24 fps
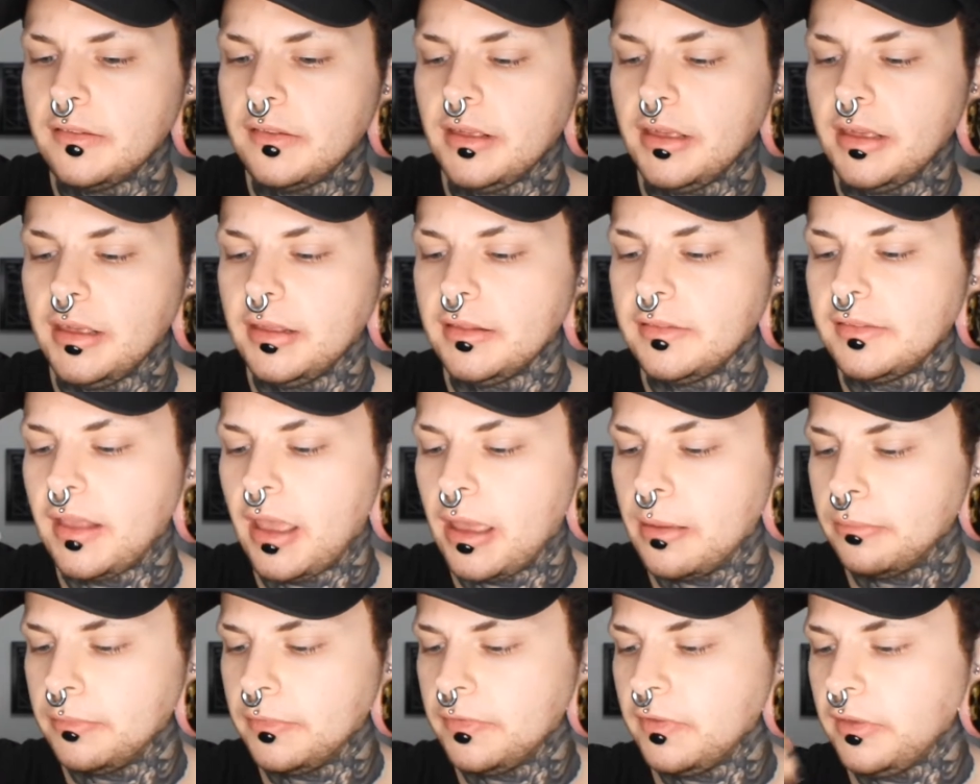seeds,
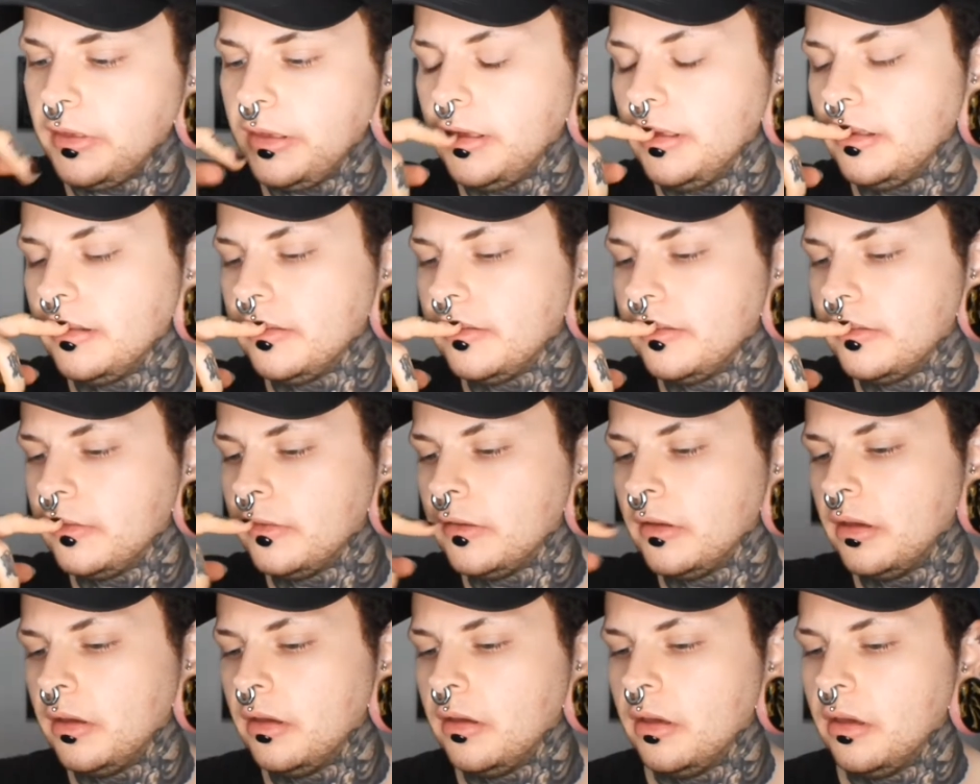hemp seeds.
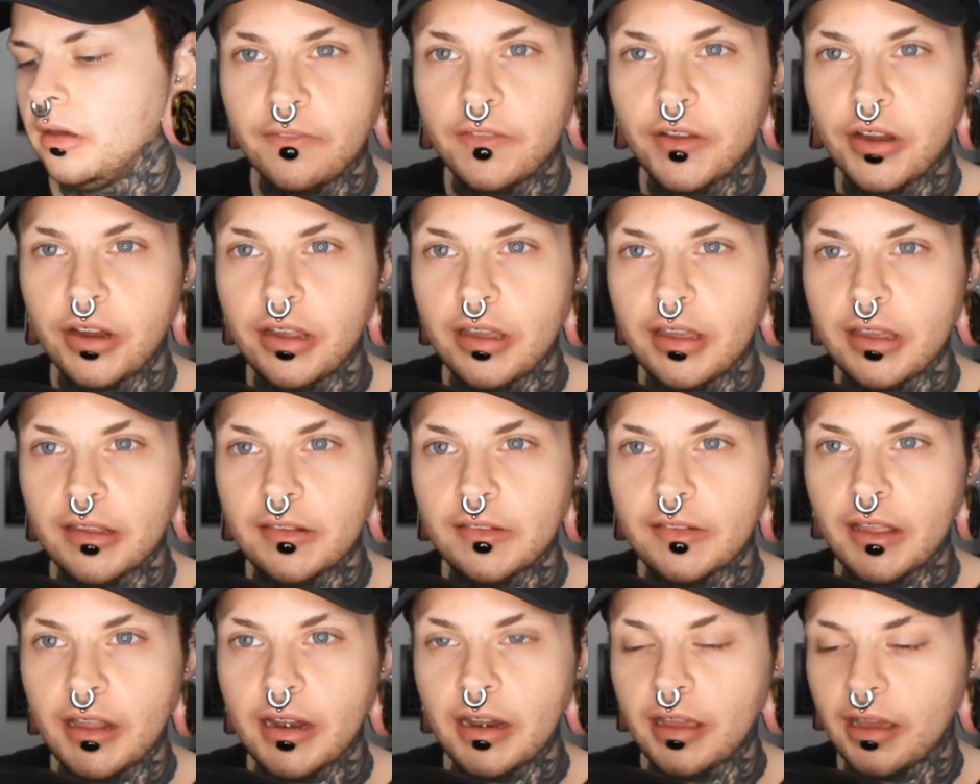Very
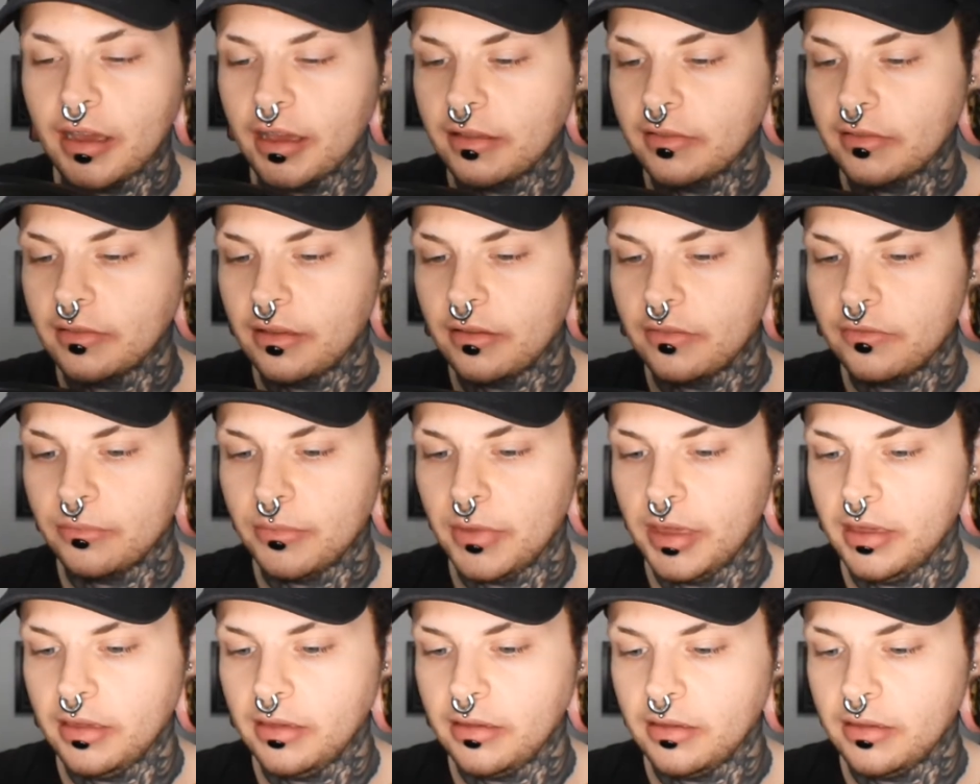exciting. I love
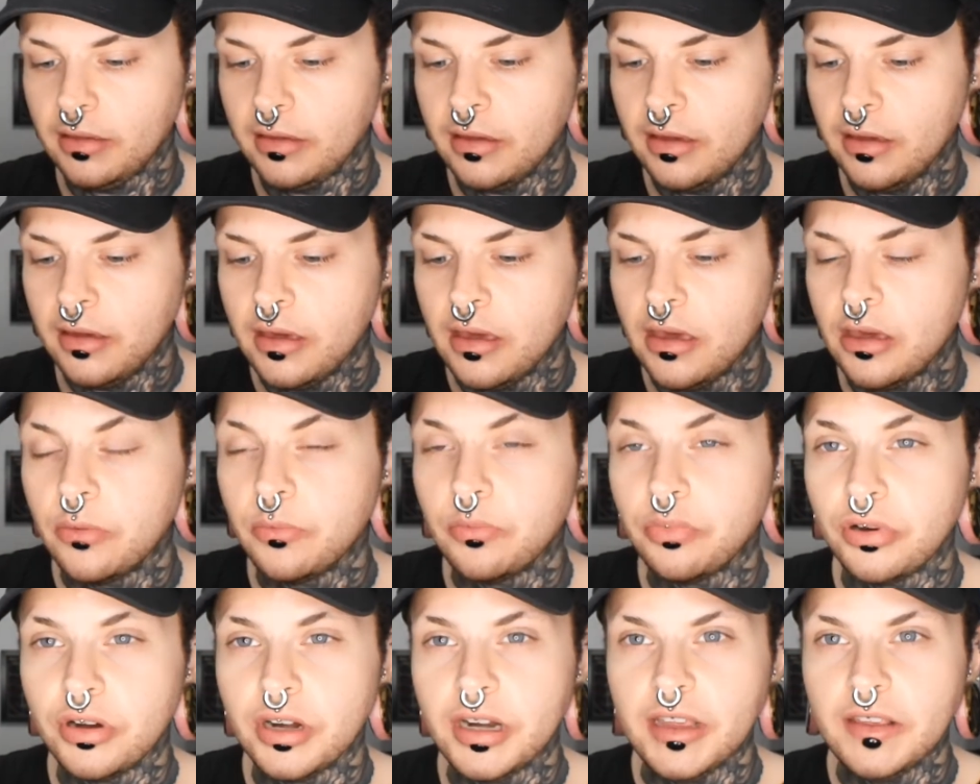making
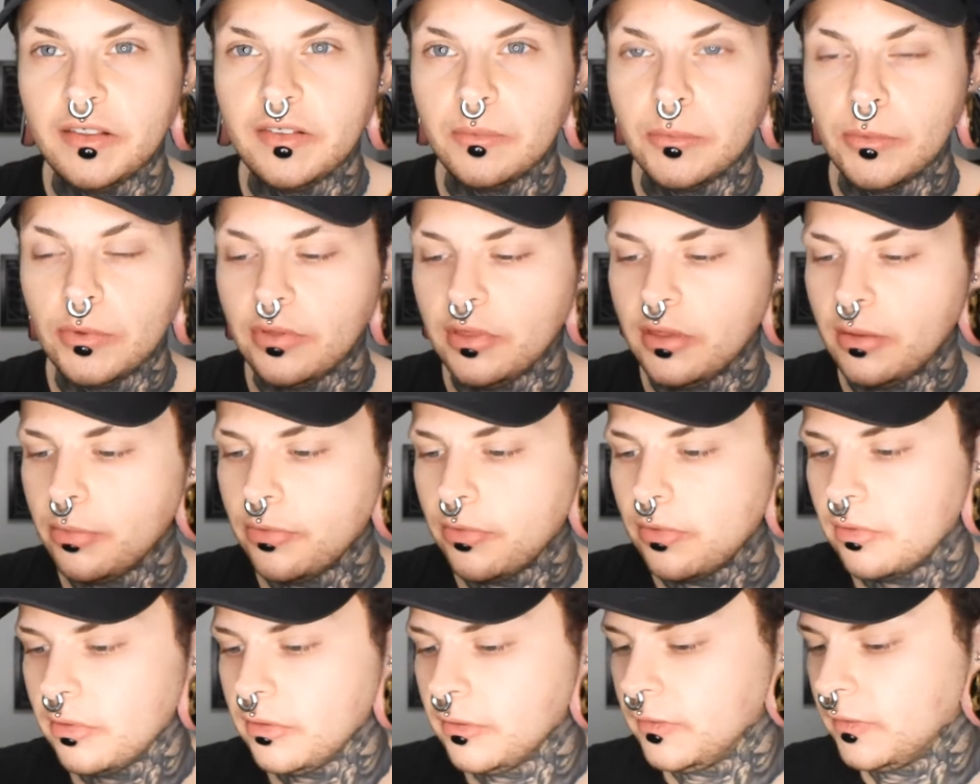pretty smoothie
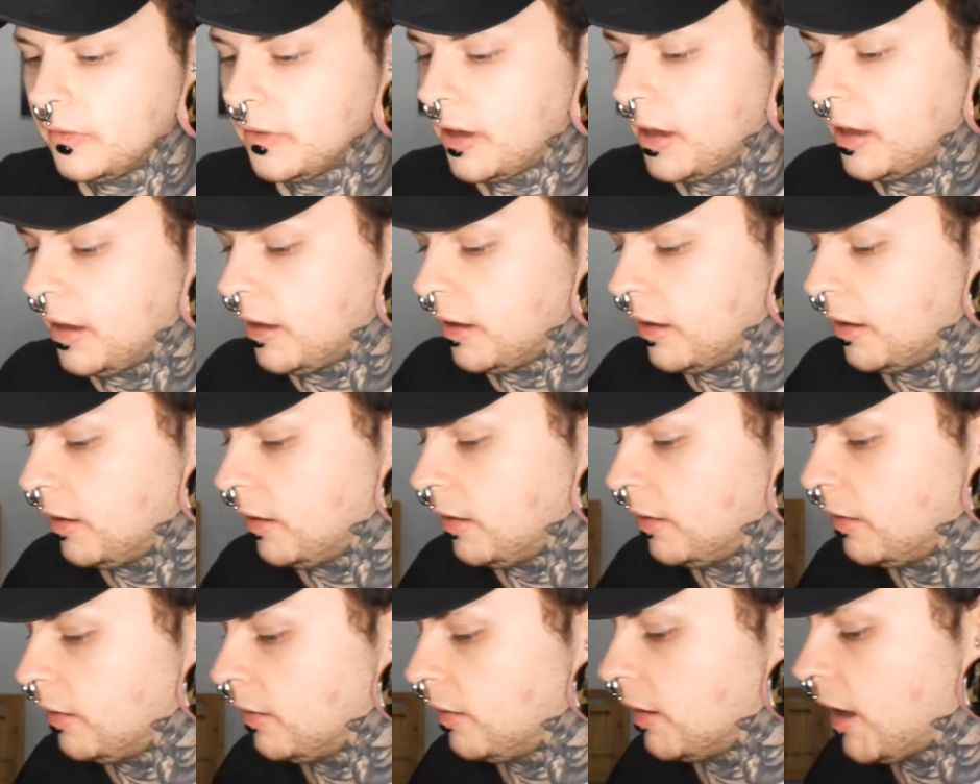bowls.
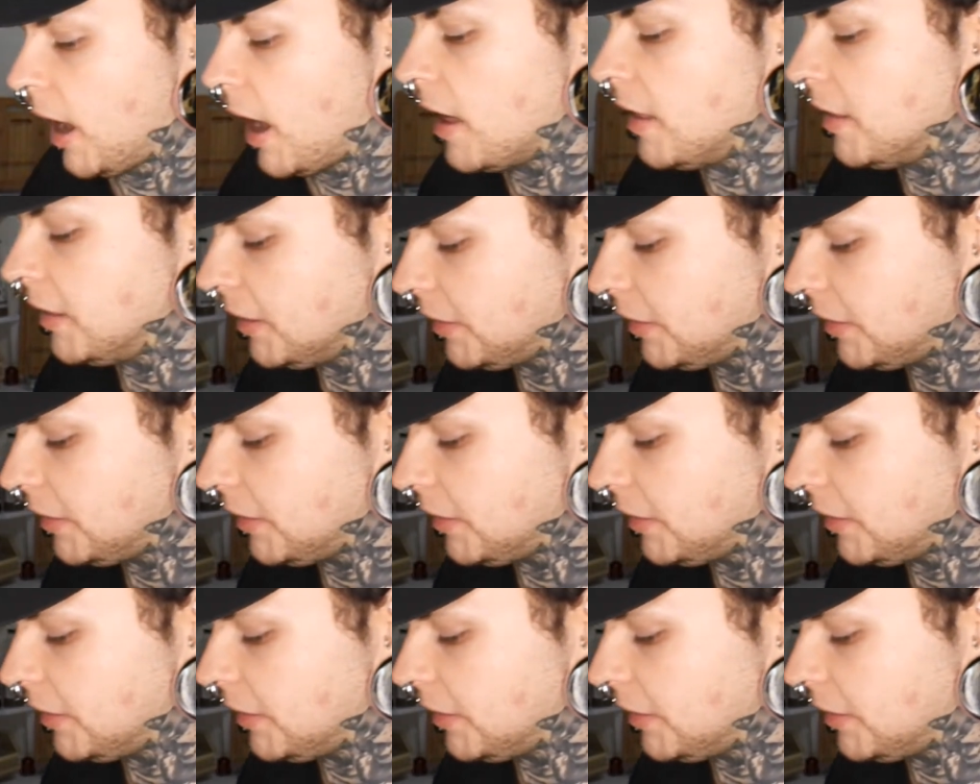I, I